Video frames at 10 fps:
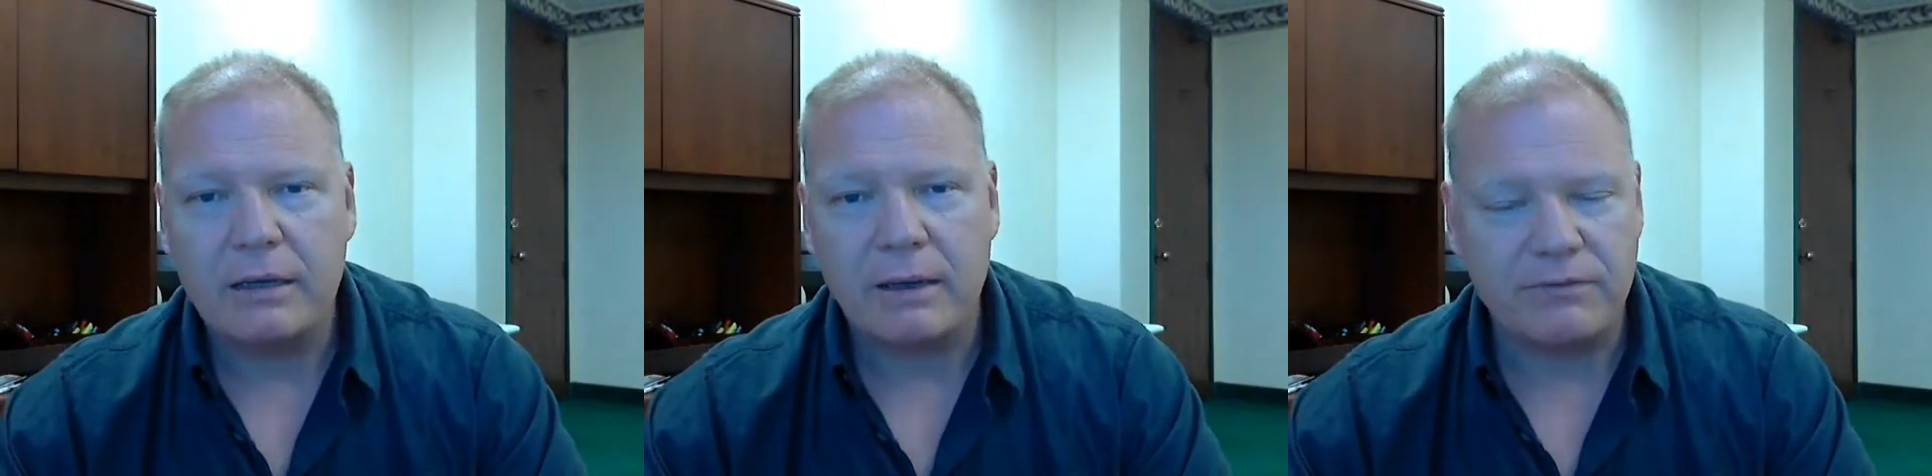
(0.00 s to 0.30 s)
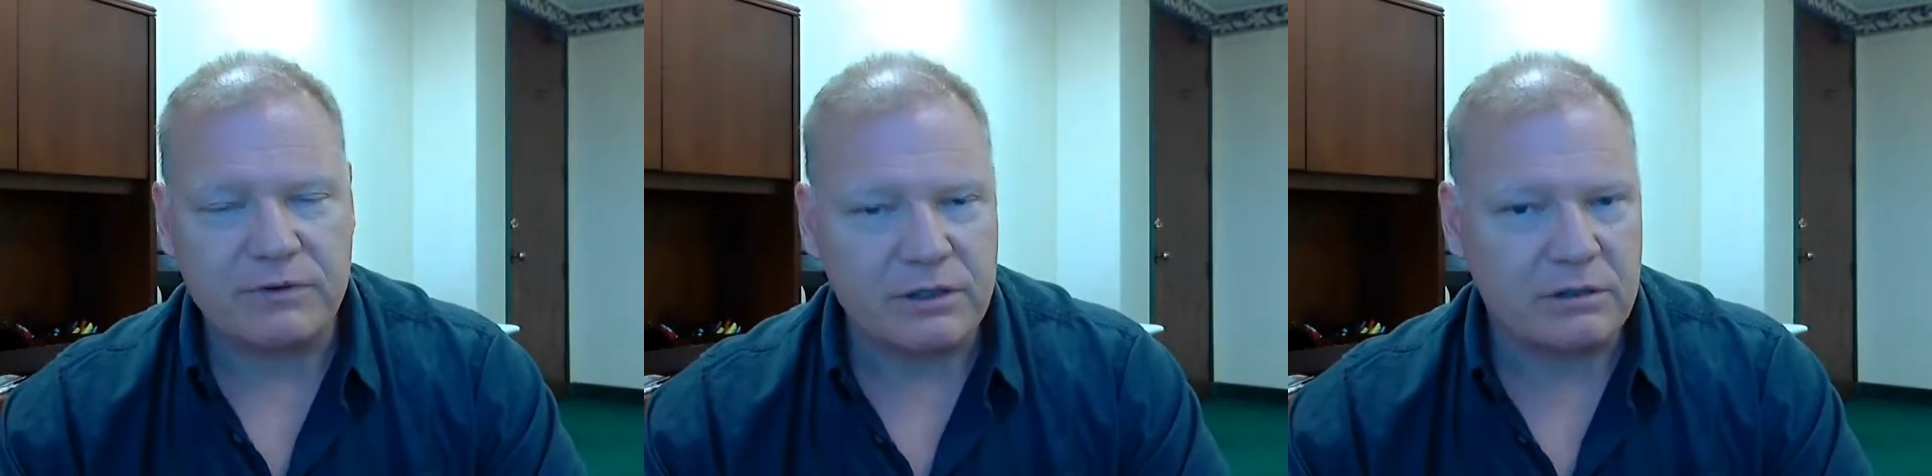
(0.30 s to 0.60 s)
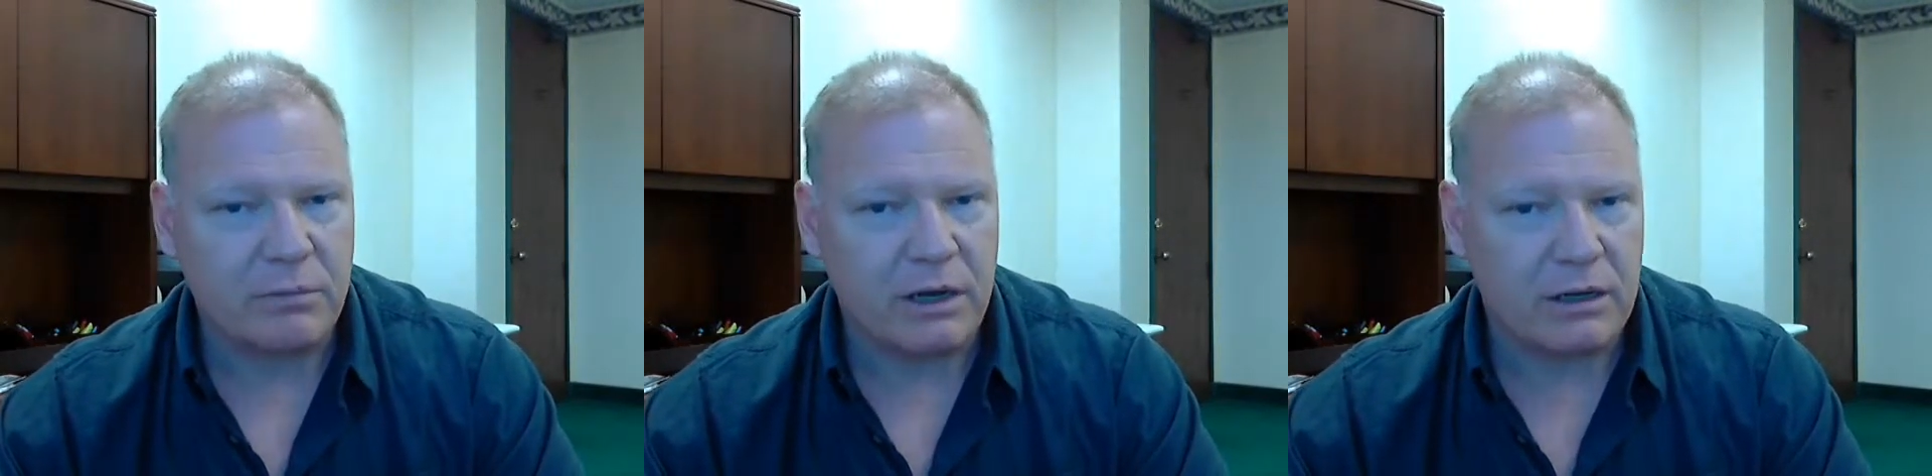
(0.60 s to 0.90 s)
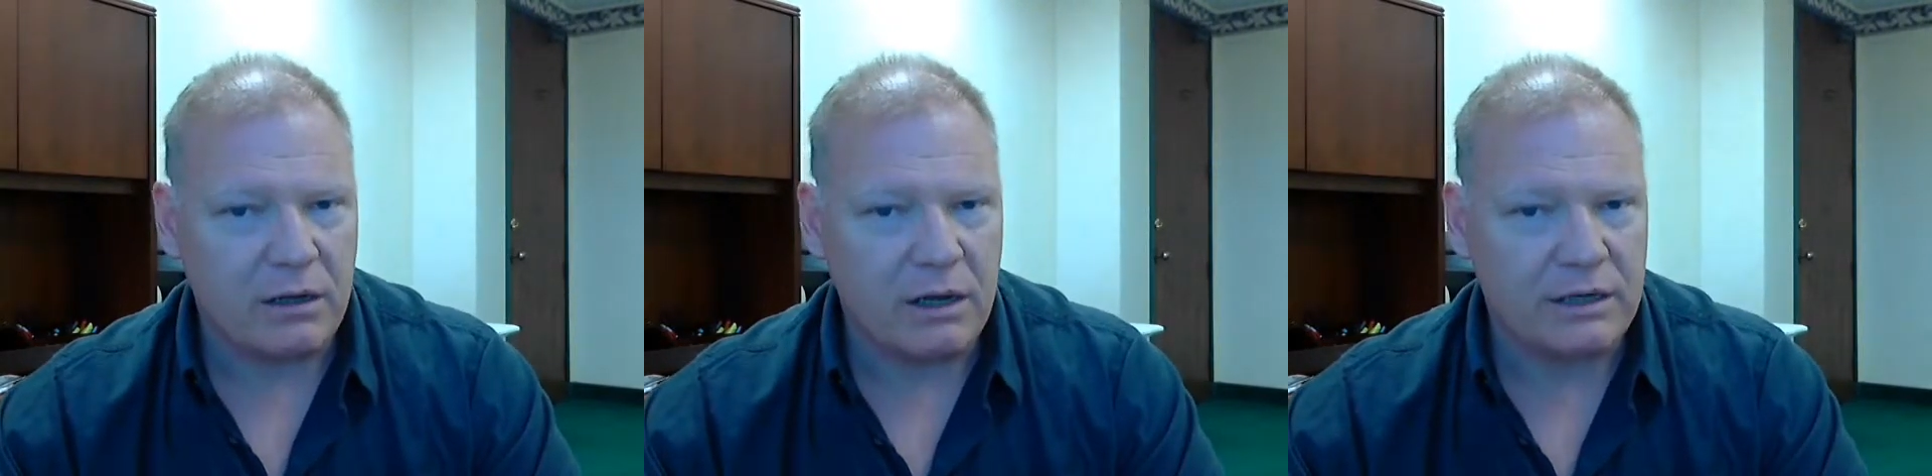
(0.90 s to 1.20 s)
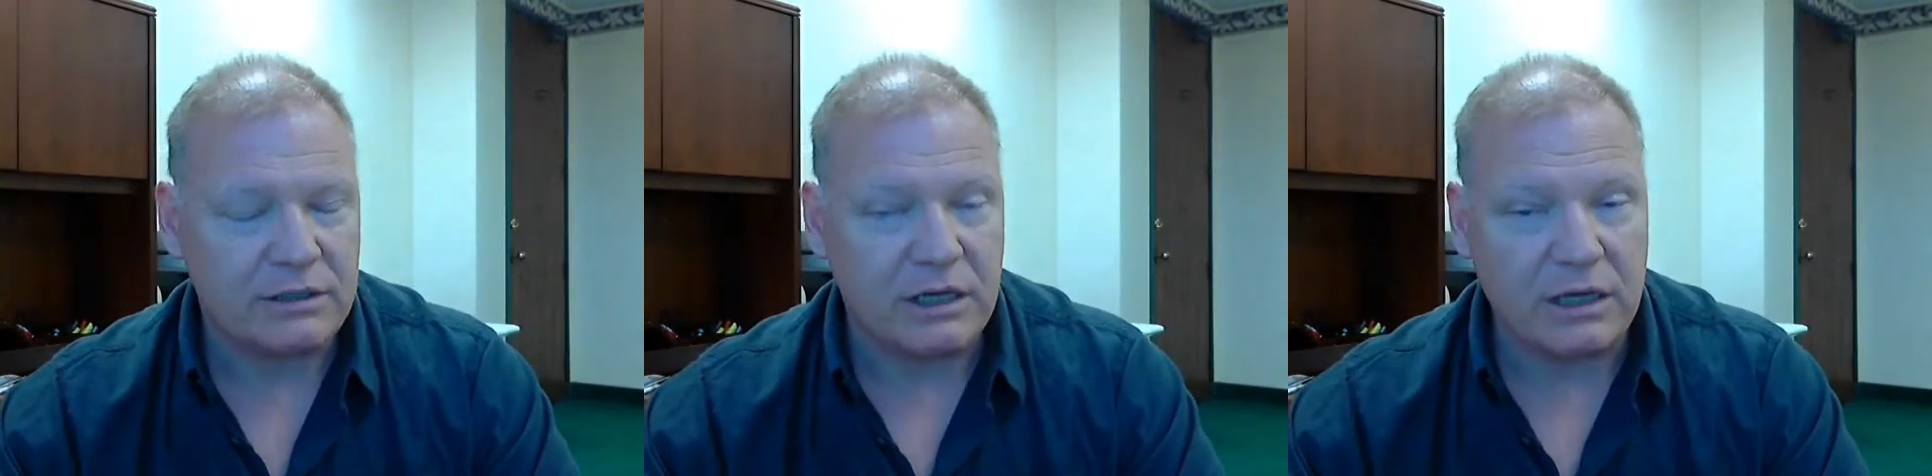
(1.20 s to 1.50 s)
emphasis to my
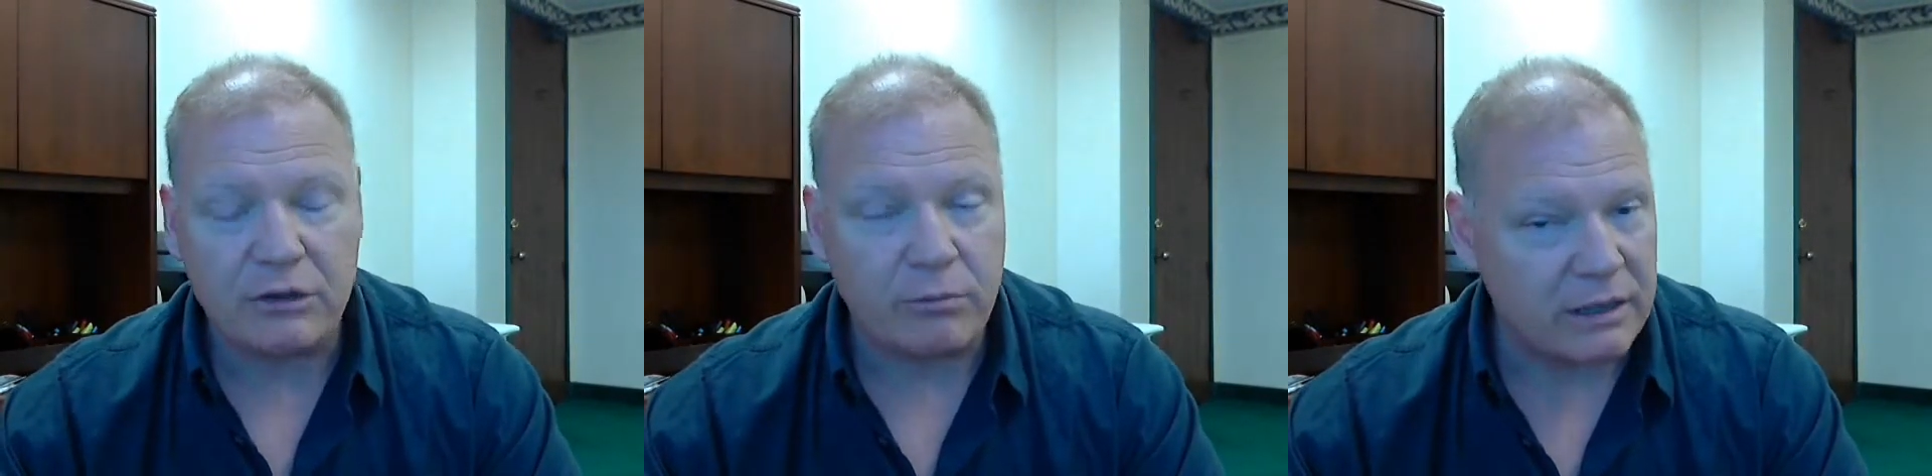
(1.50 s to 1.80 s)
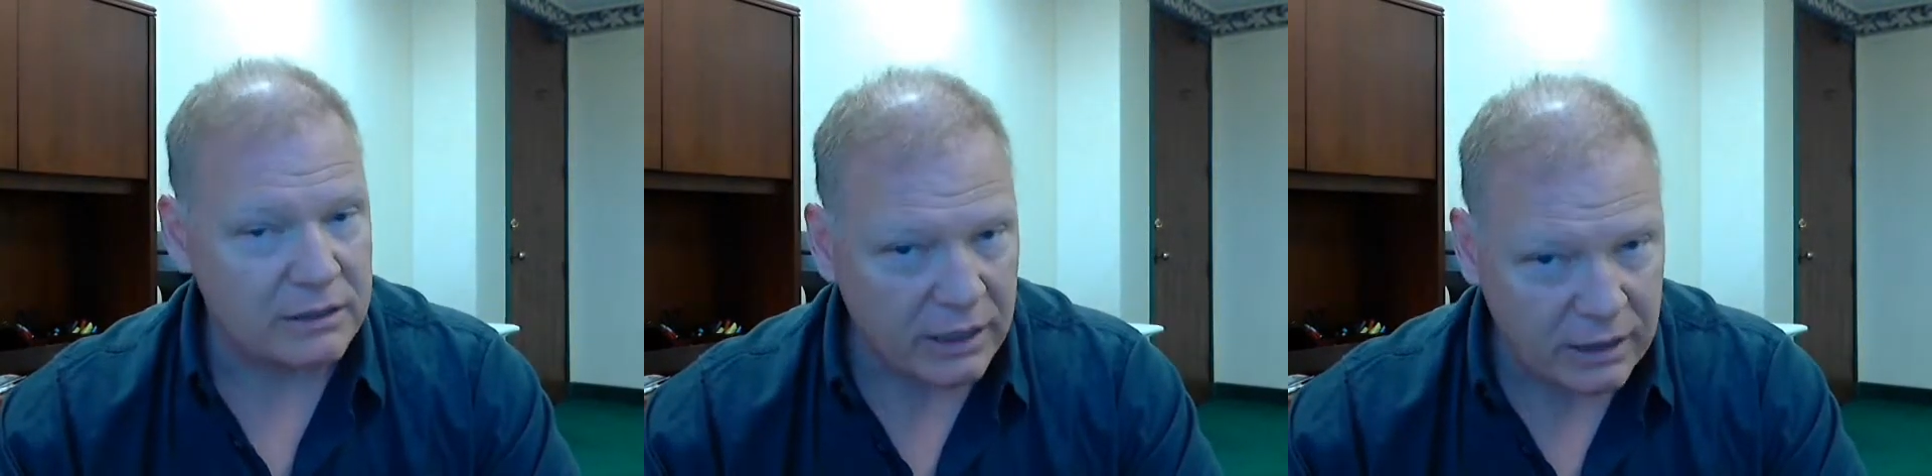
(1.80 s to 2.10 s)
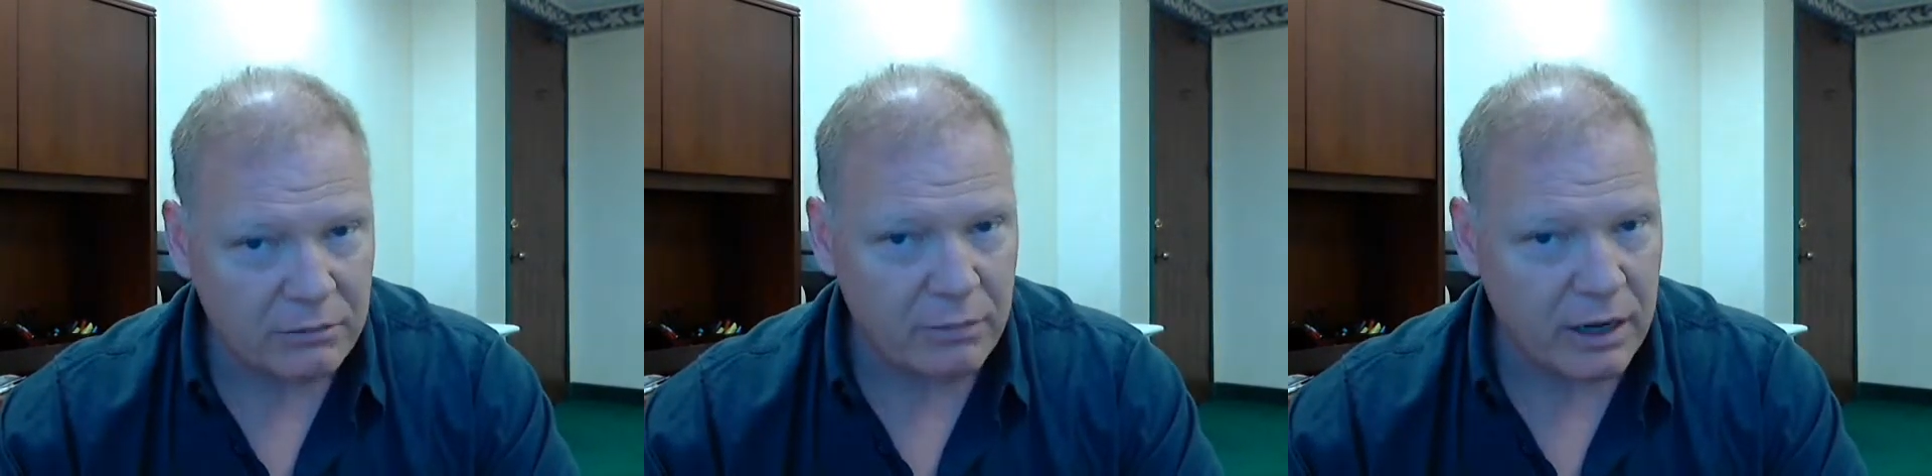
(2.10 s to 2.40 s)
clients is either maintain the